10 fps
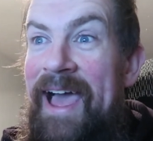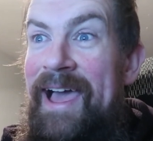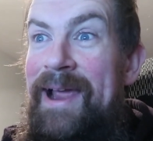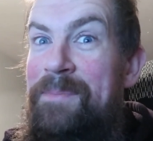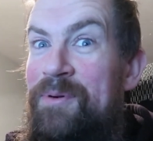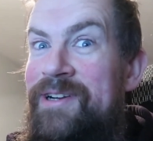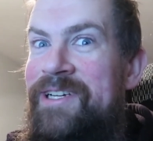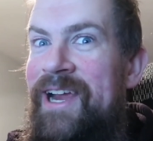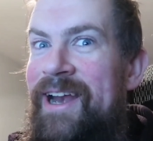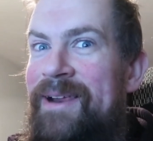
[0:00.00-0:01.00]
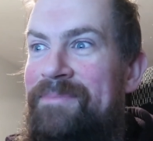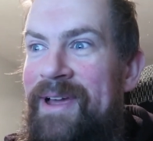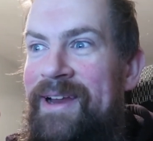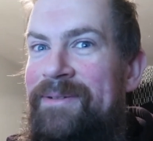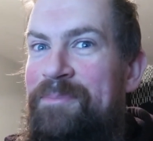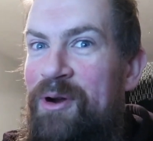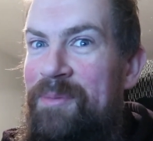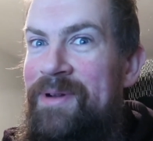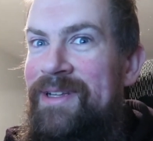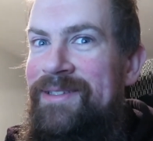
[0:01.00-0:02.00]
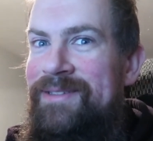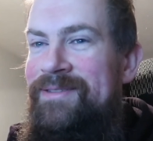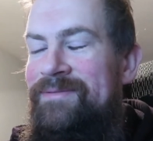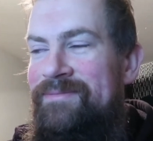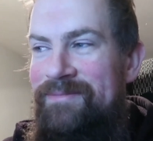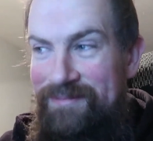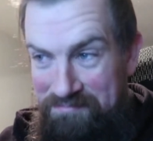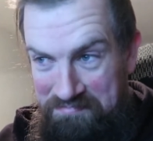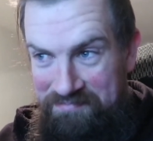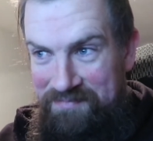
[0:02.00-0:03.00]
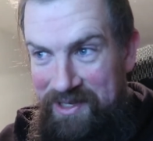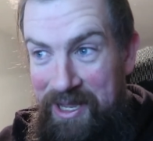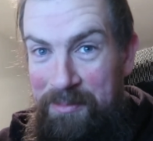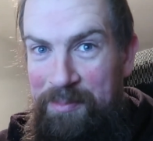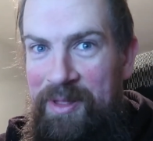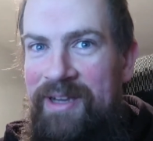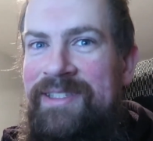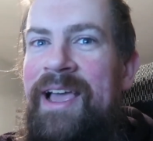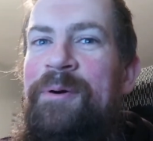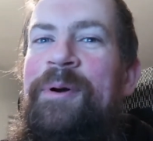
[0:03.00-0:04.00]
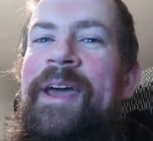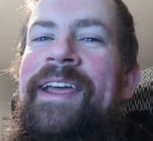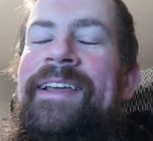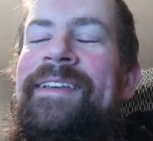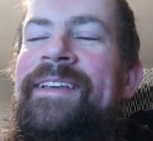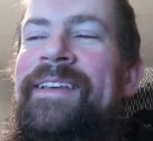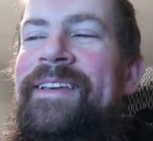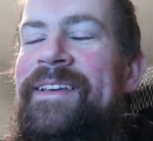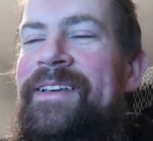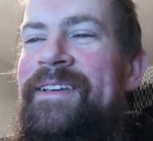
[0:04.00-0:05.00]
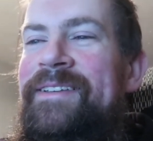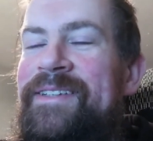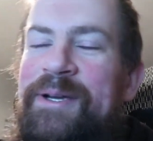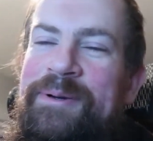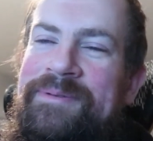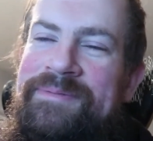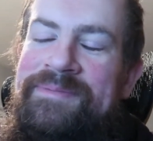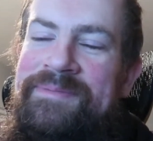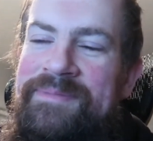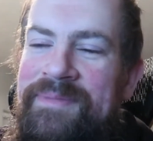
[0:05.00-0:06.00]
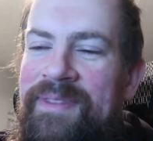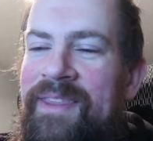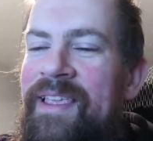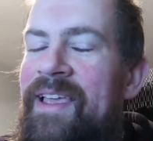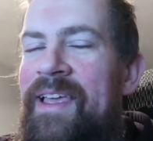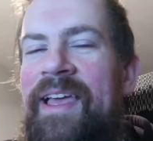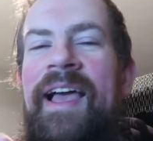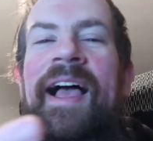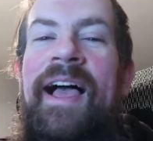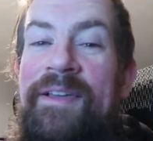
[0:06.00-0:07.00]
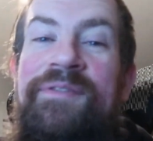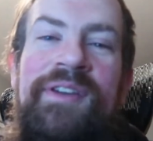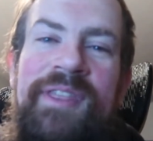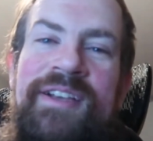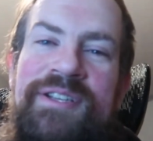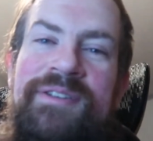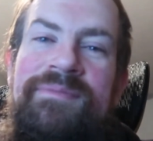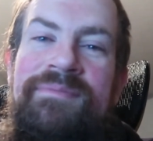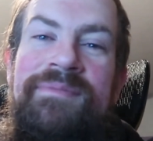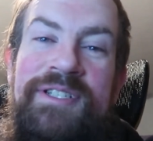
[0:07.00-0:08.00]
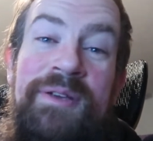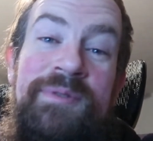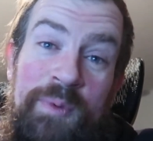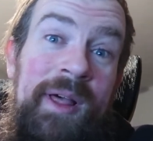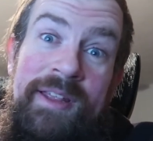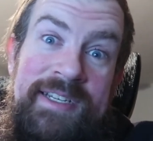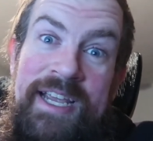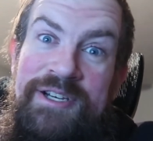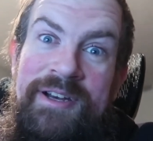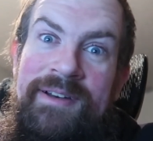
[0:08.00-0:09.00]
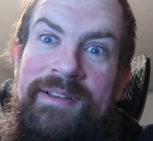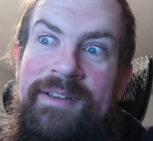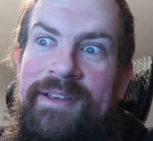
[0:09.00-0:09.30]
I appreciate it. My apartment's a couple blocks that way. So I feel that she, she was well intentioned.